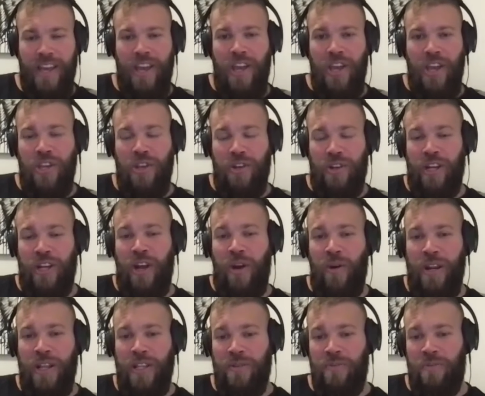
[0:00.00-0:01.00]
You can
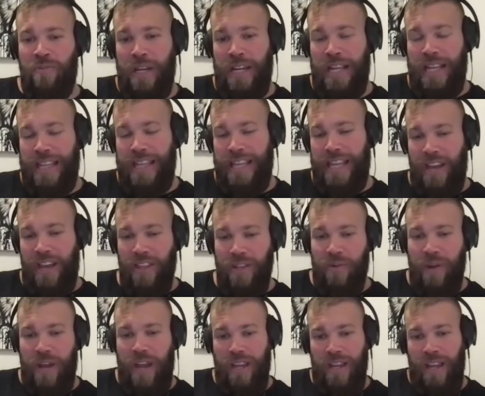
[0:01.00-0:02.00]
go in and split it the
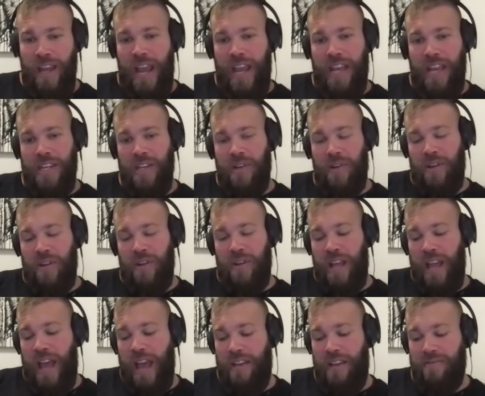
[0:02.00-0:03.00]
other way, and you could
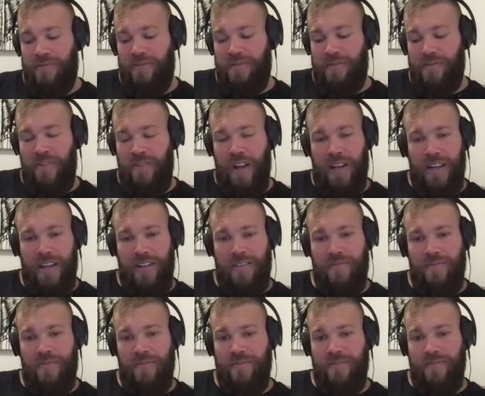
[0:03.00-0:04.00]
have
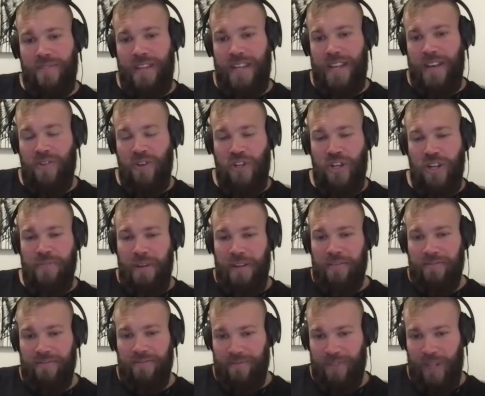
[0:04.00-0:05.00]
fucking Hiroshima.
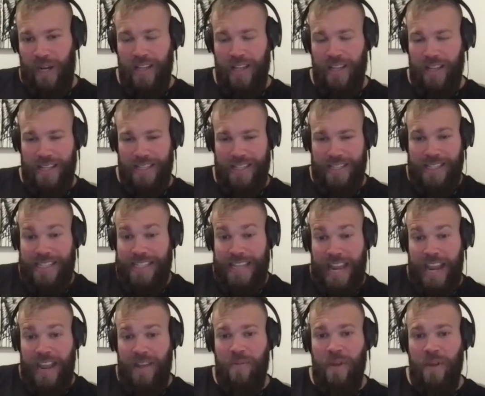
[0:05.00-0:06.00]
Right? Like it's the
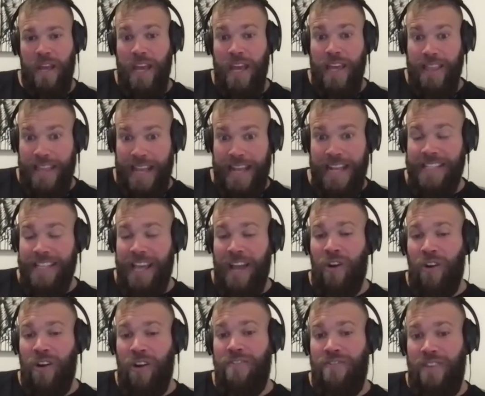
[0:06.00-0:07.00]
same. Things that
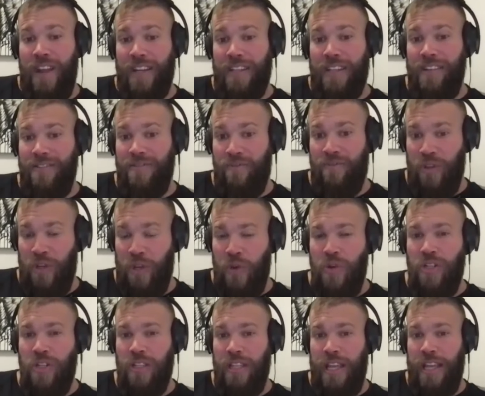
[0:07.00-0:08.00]
are effective
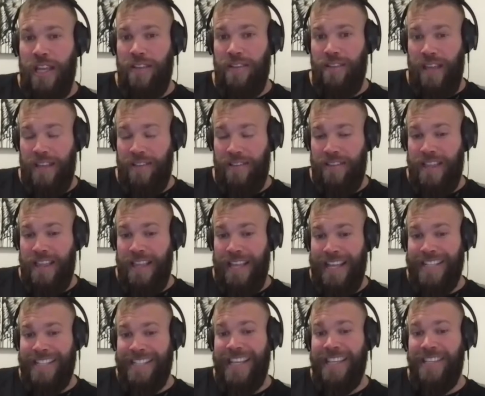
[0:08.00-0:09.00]
usually
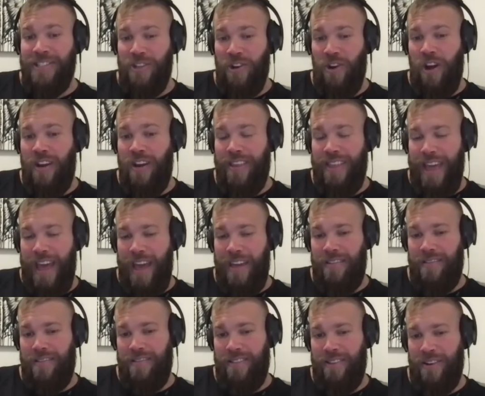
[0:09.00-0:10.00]
exist on
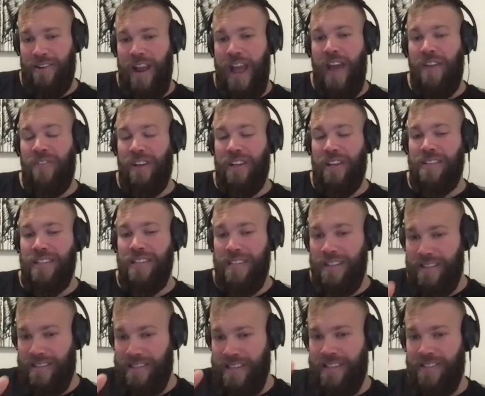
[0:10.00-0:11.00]
that, their efficacy
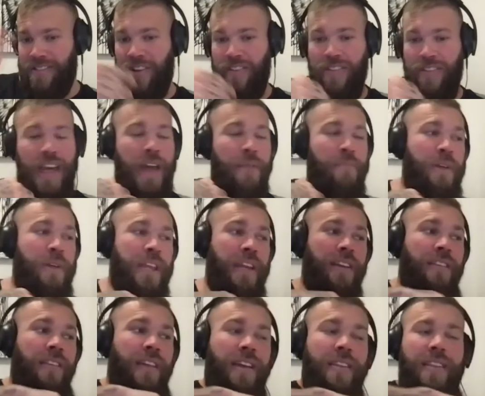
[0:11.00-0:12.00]
exists on that
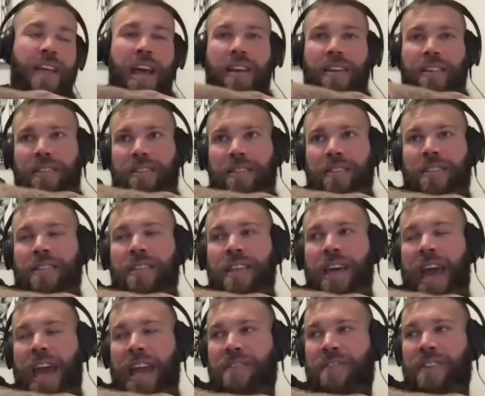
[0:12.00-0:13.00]
pin,
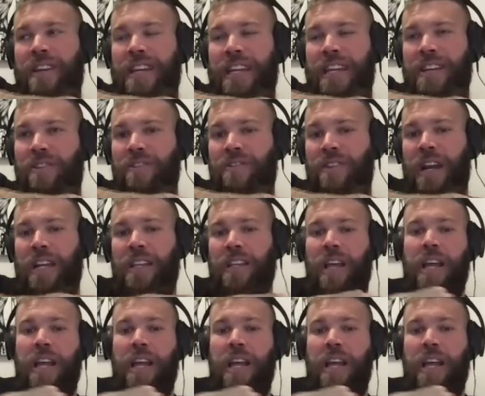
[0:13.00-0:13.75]
the head of a needle, right?